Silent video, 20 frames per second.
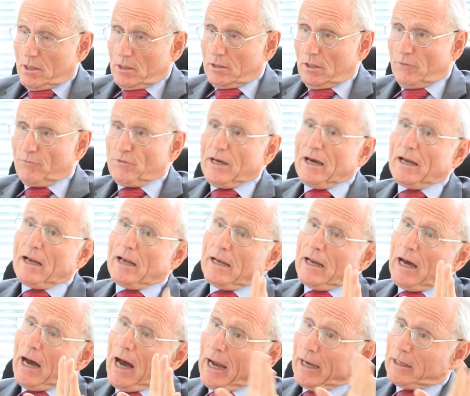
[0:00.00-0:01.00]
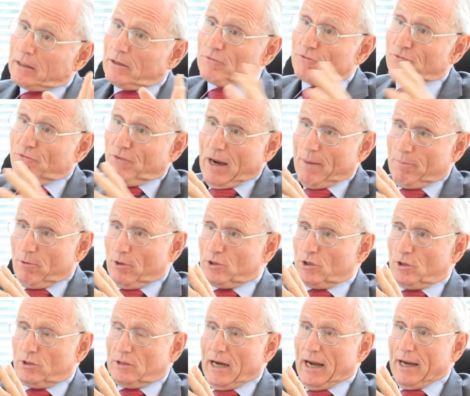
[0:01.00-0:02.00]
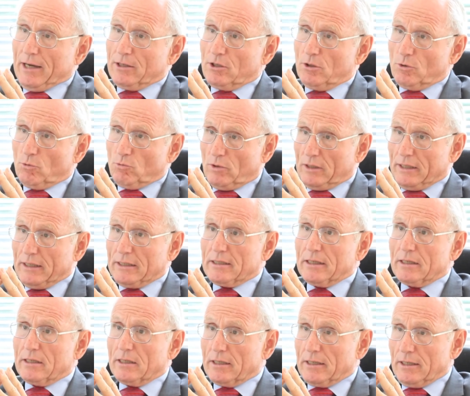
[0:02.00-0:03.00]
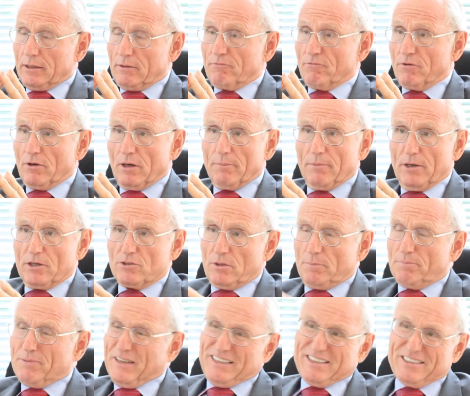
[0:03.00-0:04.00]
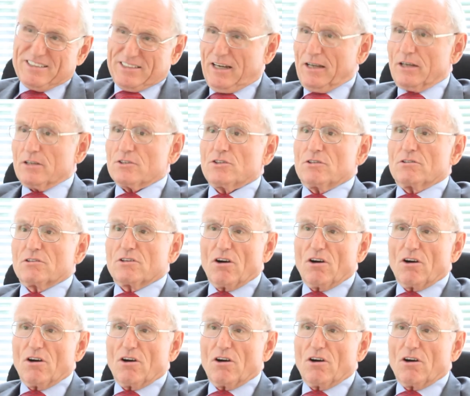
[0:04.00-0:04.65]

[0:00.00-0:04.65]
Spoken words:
that if you had high enough fiber in your diet, you really didn't get very much appendicitis,